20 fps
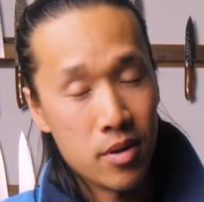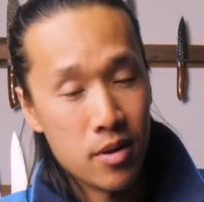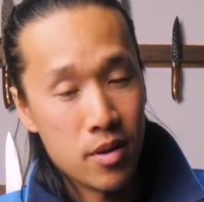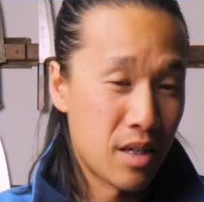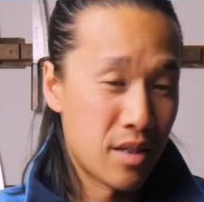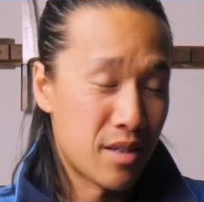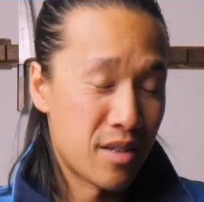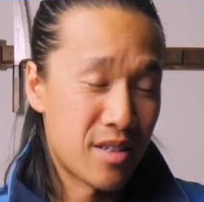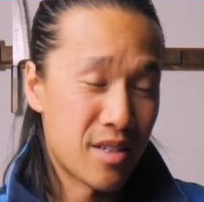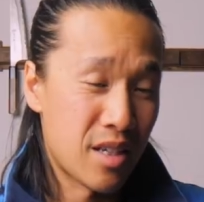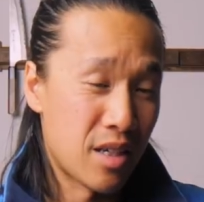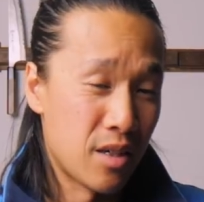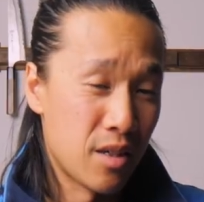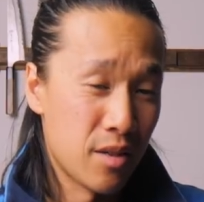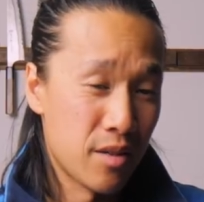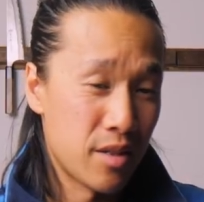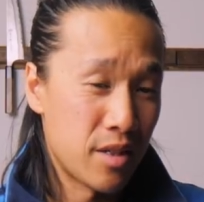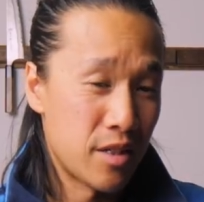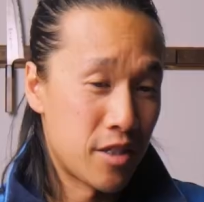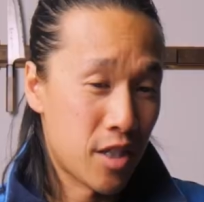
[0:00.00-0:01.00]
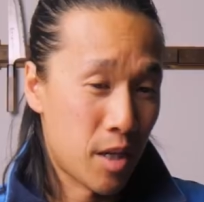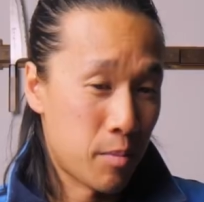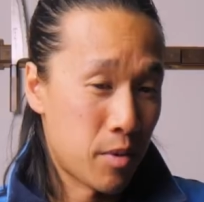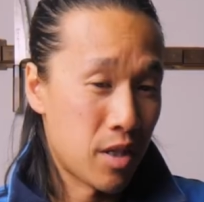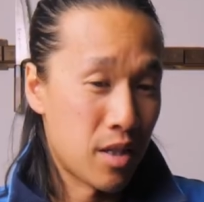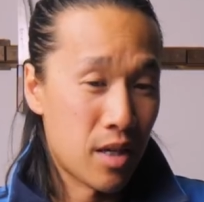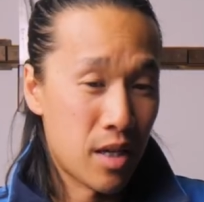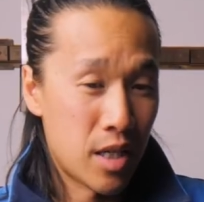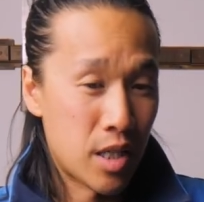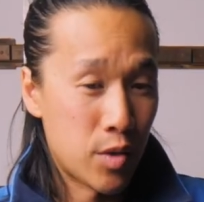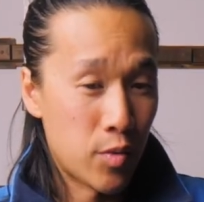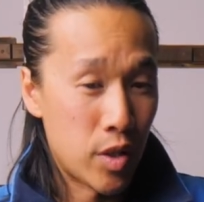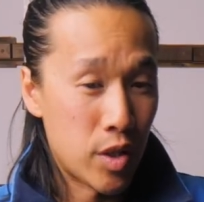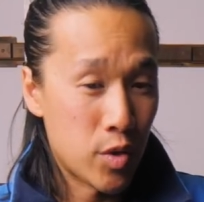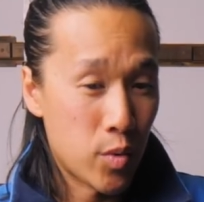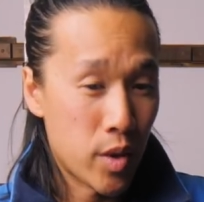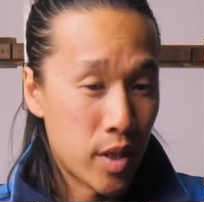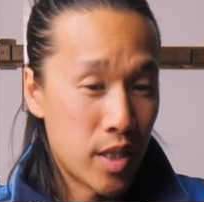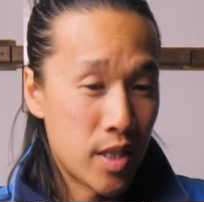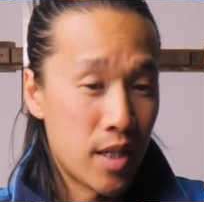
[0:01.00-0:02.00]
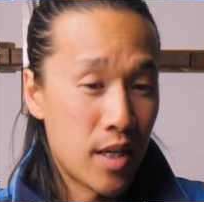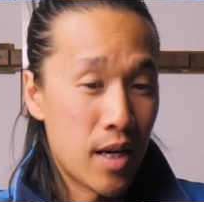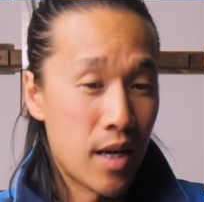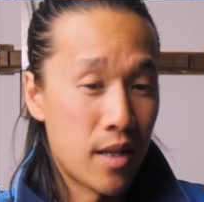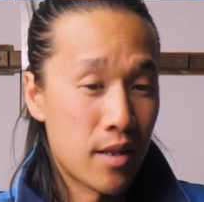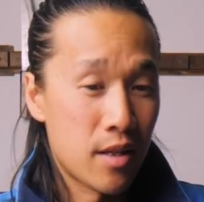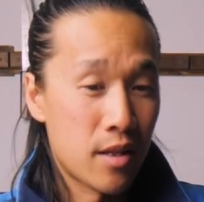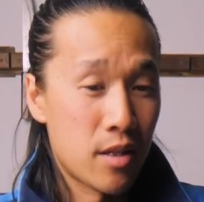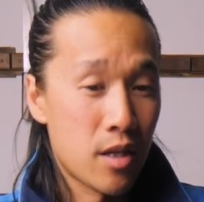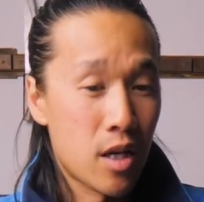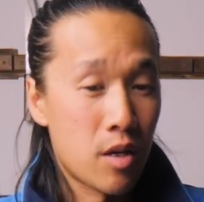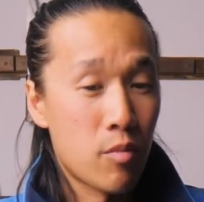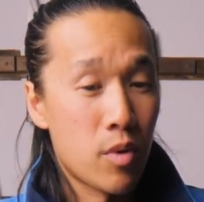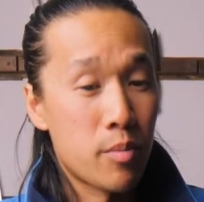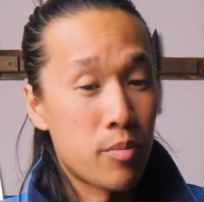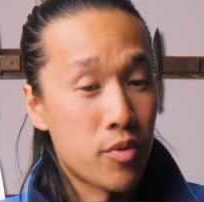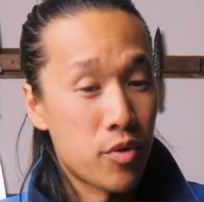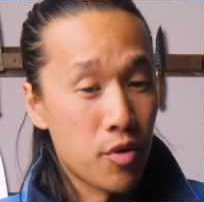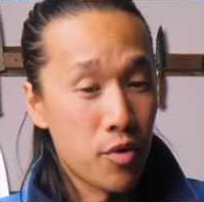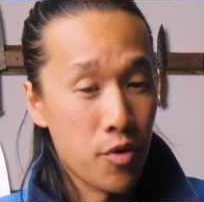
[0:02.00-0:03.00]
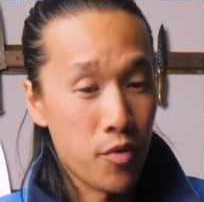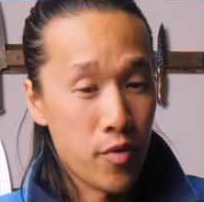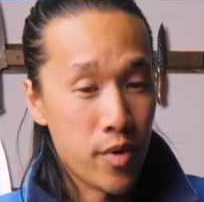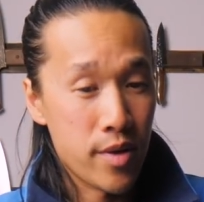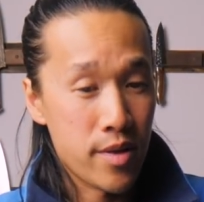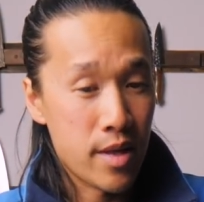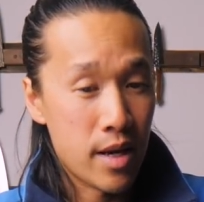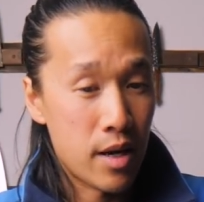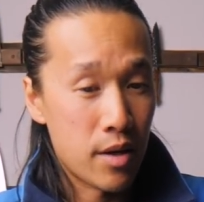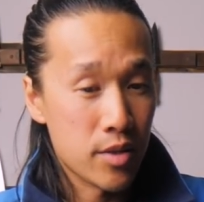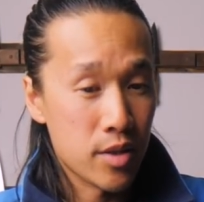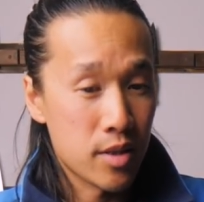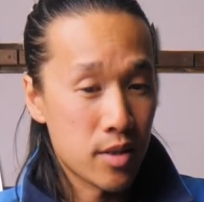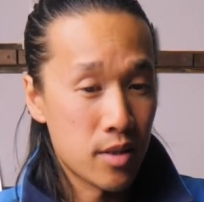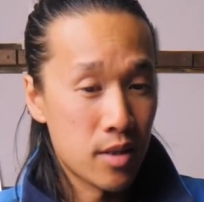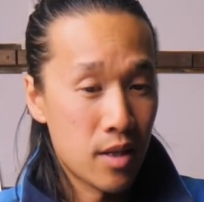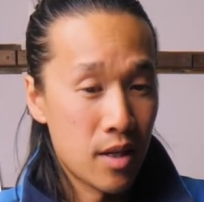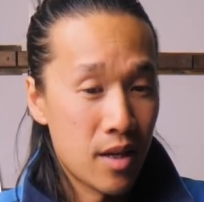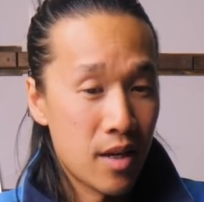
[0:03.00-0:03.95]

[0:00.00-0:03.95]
And sell the Shapton Glass 320 and the 90-watt Pro 3000